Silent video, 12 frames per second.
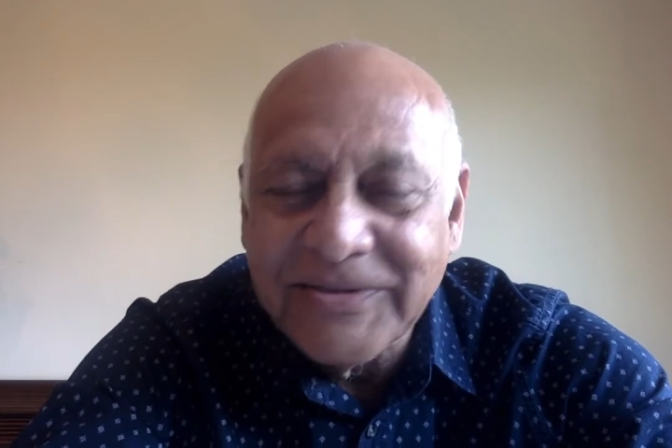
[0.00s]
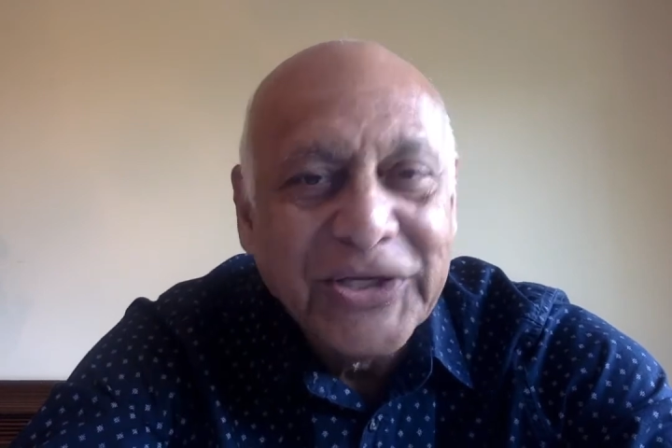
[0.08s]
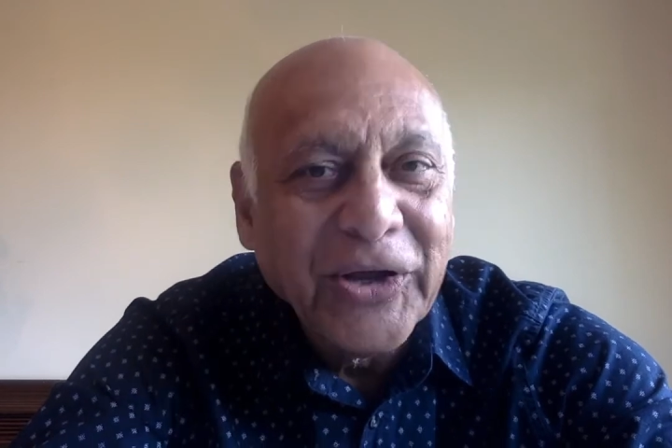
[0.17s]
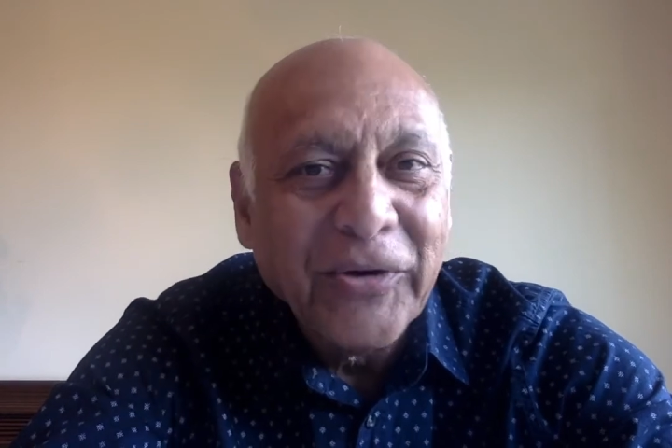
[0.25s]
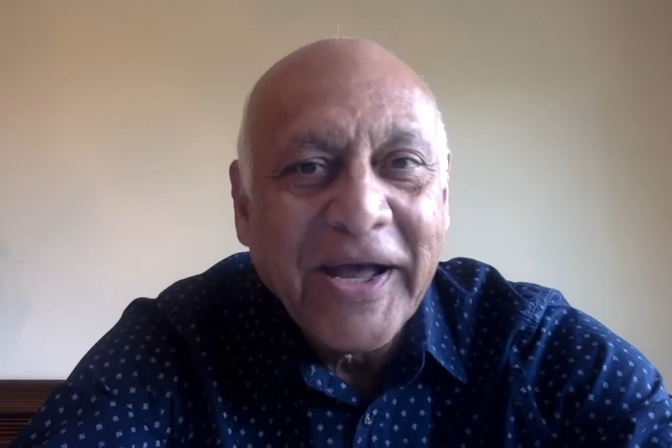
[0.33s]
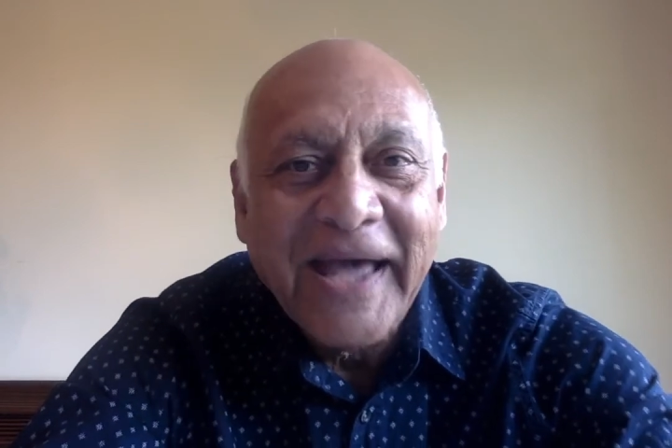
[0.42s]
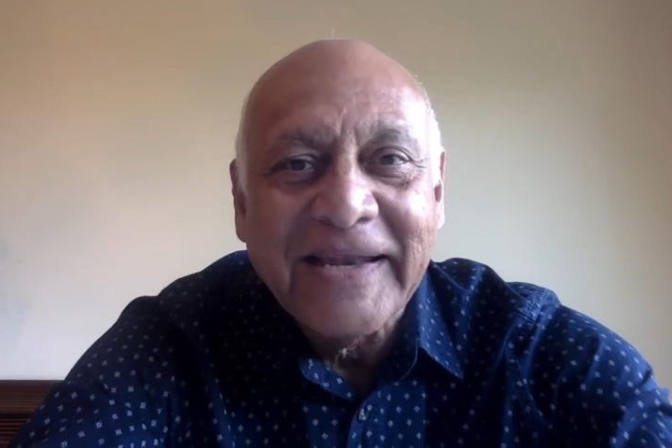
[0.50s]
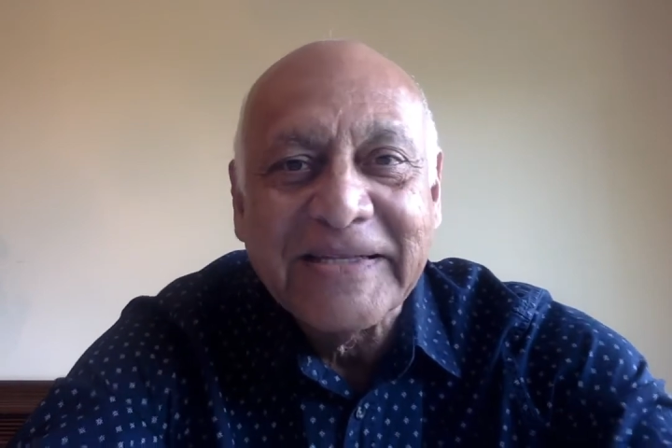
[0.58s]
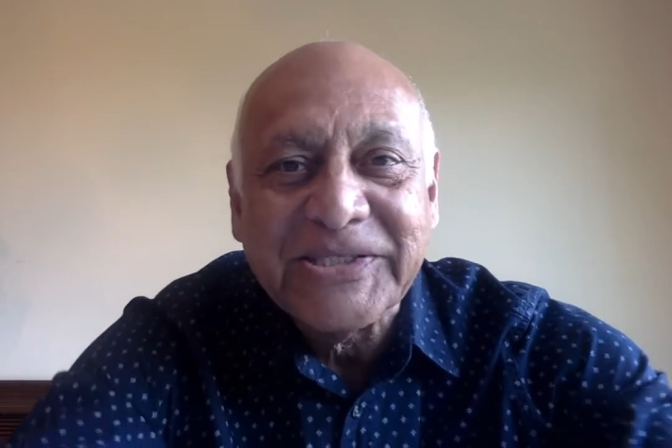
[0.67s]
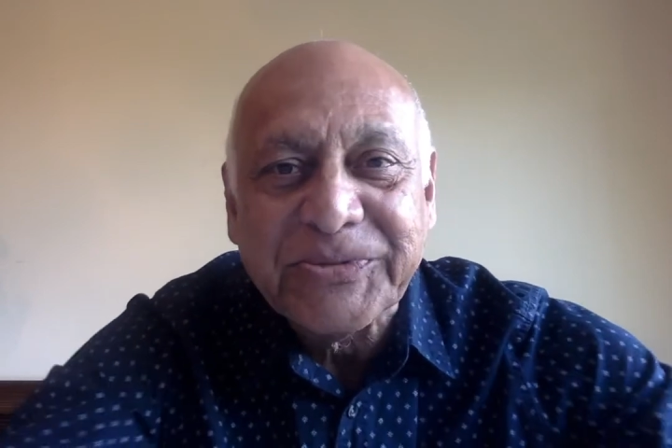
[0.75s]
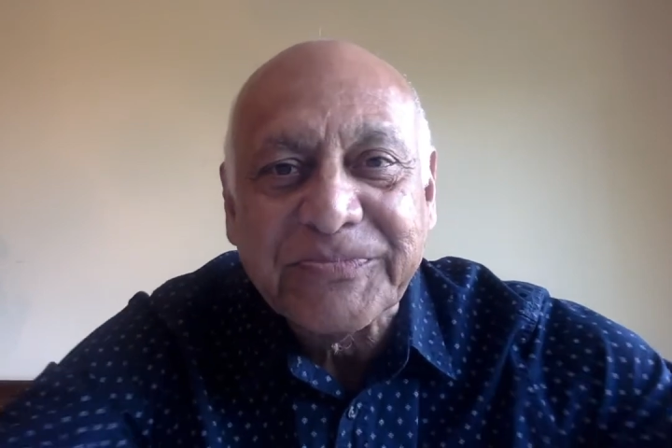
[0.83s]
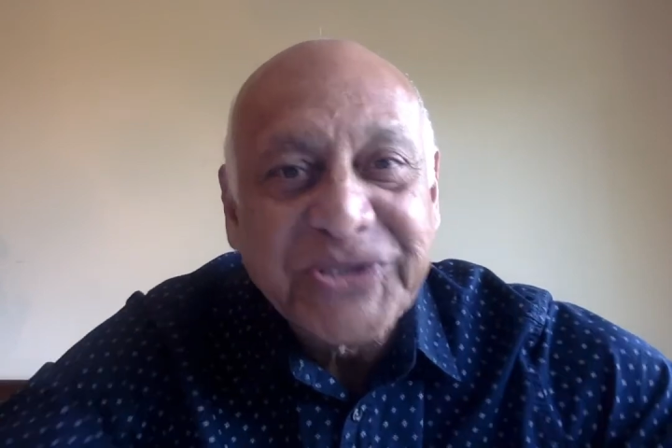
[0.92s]
go ahead and
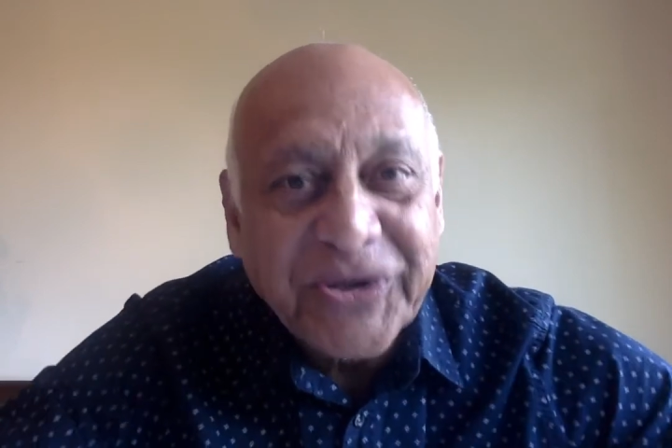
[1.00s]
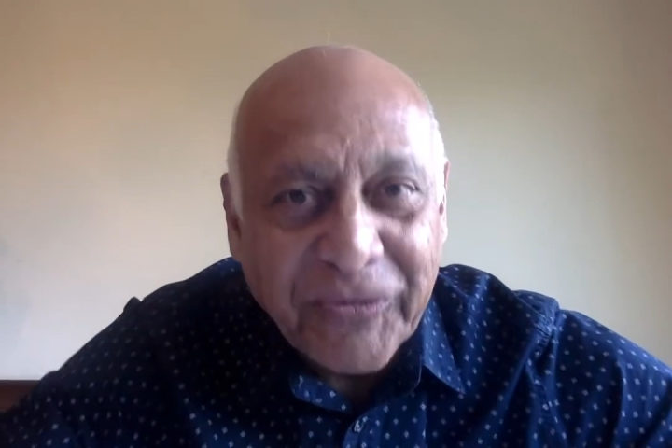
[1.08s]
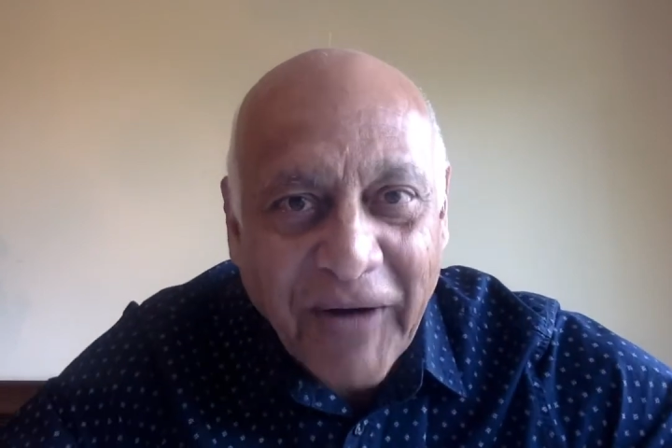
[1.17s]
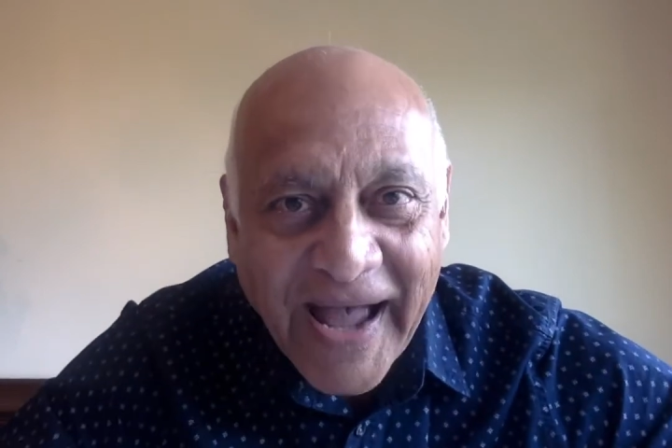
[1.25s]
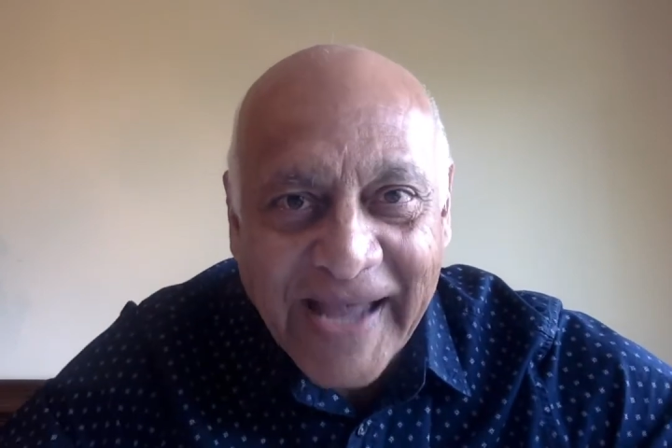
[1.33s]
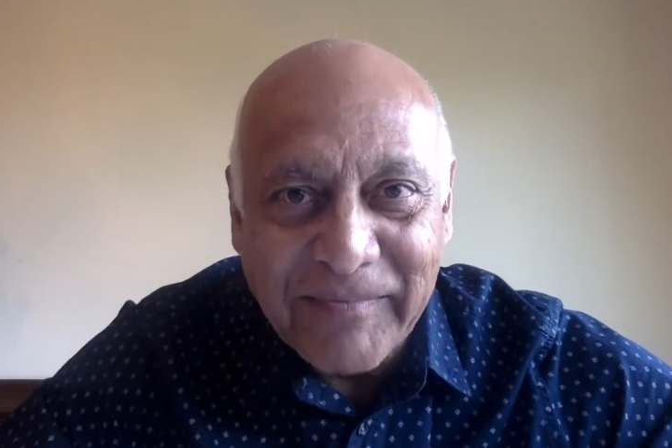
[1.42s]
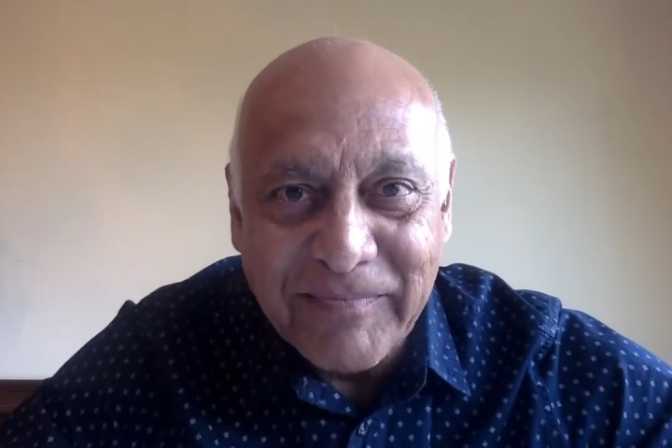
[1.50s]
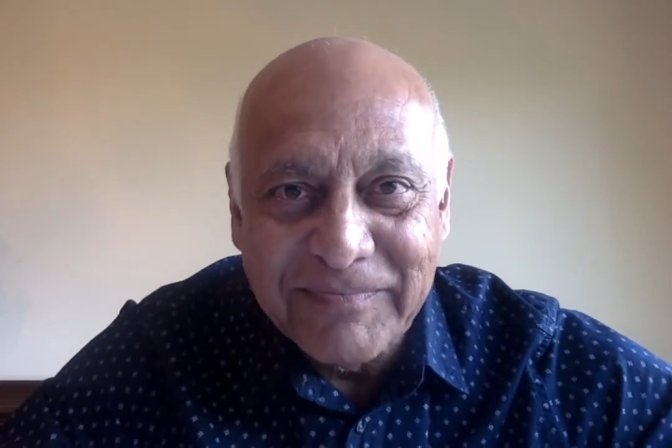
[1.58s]
subscribe